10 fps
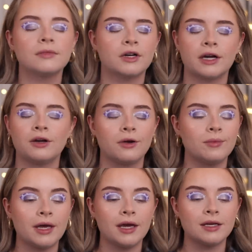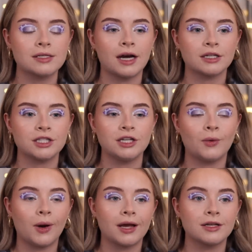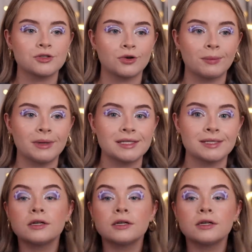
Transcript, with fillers: Okay, no, it is actually quite a strong mist.